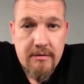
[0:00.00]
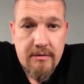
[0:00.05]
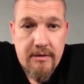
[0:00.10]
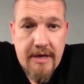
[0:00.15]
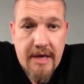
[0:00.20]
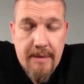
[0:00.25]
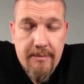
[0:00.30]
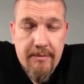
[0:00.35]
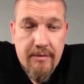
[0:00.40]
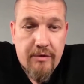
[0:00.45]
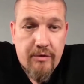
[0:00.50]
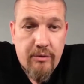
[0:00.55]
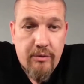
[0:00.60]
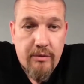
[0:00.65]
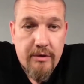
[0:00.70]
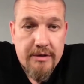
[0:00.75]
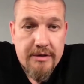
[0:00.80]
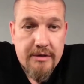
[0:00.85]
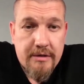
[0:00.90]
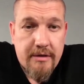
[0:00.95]
came through
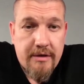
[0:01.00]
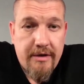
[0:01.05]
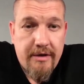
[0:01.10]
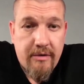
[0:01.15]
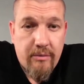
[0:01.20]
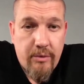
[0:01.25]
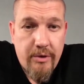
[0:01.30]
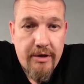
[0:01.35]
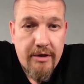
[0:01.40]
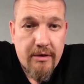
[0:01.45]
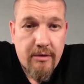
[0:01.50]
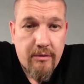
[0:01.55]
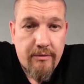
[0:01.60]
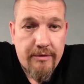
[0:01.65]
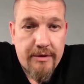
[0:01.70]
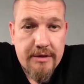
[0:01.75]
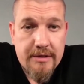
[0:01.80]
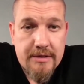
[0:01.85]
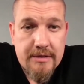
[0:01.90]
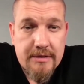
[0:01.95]
as a clear winner of
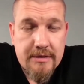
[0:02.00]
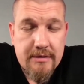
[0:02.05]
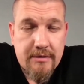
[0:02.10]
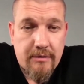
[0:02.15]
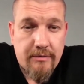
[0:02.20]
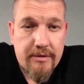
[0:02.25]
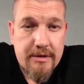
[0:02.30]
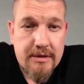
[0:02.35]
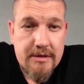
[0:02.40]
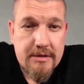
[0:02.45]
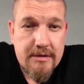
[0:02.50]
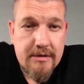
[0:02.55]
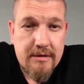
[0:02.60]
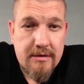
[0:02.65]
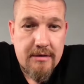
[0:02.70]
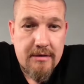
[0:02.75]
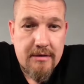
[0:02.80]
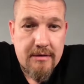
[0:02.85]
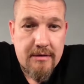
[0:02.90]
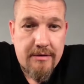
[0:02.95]
this
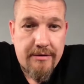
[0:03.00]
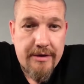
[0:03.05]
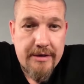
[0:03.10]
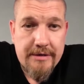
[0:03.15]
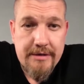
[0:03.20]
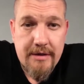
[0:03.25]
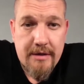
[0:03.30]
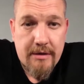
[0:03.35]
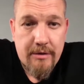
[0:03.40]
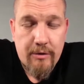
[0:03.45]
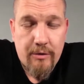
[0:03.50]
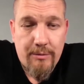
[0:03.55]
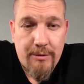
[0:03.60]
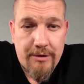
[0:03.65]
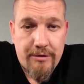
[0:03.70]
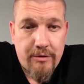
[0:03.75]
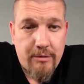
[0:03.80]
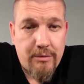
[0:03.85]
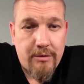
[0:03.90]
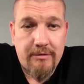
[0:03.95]
crazy economic
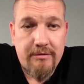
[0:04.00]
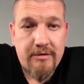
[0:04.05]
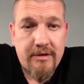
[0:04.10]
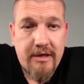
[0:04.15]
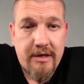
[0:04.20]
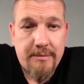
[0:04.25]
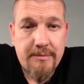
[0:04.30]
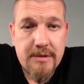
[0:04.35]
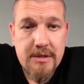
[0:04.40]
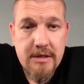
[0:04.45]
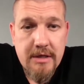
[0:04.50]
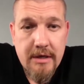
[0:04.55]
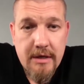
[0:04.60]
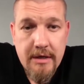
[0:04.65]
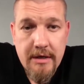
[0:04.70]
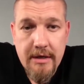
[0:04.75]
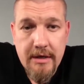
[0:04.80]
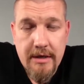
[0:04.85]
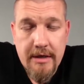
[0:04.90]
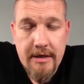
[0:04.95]
turbulent times,
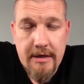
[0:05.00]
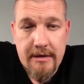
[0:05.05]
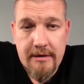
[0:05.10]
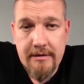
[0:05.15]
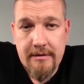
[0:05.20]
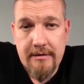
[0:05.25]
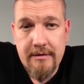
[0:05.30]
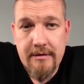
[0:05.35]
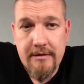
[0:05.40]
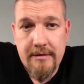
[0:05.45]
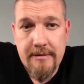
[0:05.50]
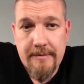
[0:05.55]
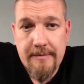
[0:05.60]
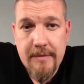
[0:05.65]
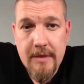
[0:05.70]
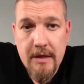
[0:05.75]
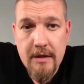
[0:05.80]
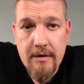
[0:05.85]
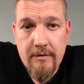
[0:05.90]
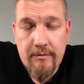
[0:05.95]
and
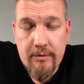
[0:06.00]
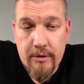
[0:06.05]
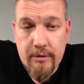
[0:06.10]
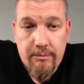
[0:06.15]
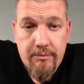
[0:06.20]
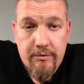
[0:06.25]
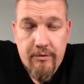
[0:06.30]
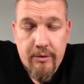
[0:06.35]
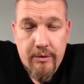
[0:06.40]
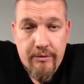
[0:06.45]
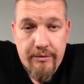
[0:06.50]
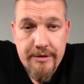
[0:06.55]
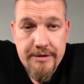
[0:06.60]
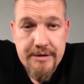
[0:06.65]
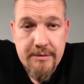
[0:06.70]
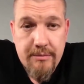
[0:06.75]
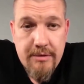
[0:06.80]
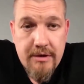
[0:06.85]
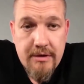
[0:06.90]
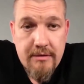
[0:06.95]
for
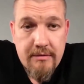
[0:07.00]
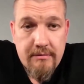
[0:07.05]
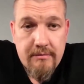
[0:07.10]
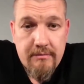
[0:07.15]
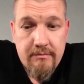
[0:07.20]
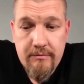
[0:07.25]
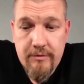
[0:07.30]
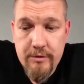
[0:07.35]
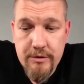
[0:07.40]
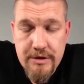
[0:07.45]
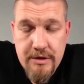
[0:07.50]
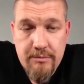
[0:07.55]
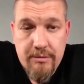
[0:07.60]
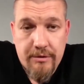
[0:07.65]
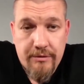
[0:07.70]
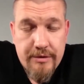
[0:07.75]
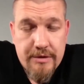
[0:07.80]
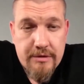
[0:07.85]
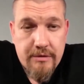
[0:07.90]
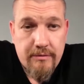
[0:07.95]
simple
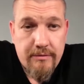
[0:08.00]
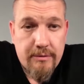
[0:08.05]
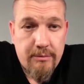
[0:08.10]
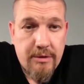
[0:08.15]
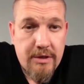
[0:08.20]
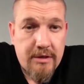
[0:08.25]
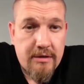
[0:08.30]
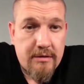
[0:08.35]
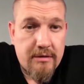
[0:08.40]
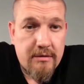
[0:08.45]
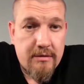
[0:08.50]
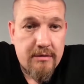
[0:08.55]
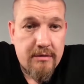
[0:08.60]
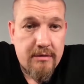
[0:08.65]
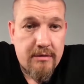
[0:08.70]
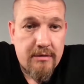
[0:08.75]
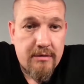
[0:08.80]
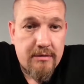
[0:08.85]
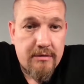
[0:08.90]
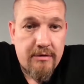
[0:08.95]
reason of it being
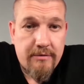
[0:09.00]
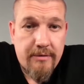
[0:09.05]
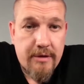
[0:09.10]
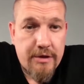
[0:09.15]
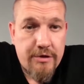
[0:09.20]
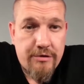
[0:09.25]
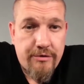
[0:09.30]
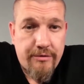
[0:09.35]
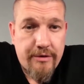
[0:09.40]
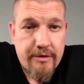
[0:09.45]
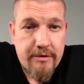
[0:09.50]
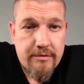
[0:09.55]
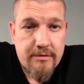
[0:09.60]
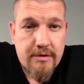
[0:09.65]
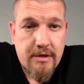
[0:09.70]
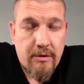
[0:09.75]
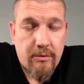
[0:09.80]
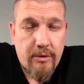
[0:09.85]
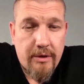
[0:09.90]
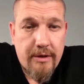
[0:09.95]
deflationary to
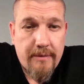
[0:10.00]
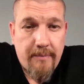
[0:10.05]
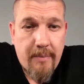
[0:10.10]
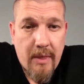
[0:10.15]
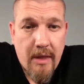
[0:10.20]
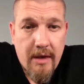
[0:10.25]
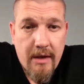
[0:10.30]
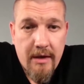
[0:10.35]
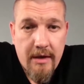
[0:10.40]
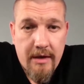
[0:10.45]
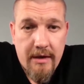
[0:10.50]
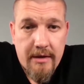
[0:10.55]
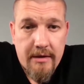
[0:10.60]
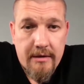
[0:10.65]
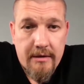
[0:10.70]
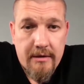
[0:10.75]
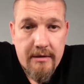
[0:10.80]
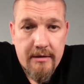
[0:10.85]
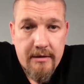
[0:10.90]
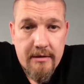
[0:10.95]
start with,
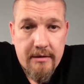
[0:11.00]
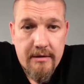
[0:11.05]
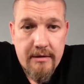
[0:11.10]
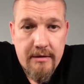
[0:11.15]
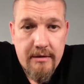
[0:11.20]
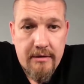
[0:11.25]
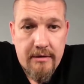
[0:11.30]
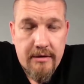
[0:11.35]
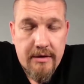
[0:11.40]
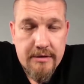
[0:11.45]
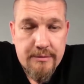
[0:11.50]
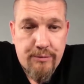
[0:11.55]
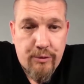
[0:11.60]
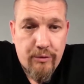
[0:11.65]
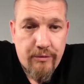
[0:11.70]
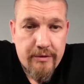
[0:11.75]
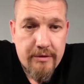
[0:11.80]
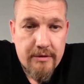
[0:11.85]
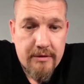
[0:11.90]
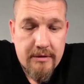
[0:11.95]
and it has
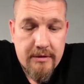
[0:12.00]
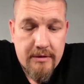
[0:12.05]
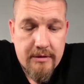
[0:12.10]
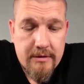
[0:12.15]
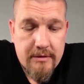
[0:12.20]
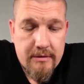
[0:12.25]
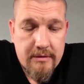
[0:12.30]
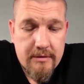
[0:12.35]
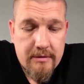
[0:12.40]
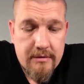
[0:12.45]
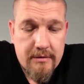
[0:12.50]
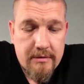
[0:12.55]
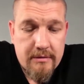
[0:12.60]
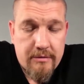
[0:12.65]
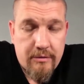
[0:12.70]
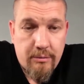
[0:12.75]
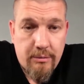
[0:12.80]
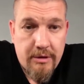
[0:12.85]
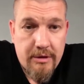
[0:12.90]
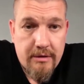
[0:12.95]
proven
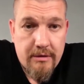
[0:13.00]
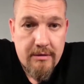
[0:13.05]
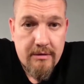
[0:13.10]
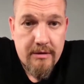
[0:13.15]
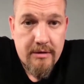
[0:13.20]
to be